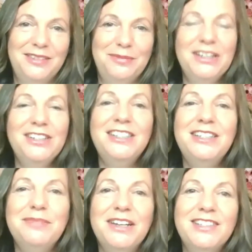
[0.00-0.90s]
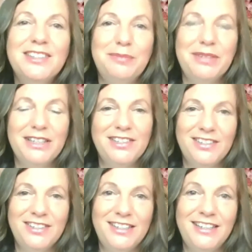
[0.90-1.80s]
Pity my
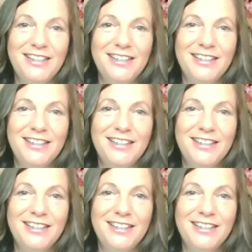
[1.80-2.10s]
simplicity,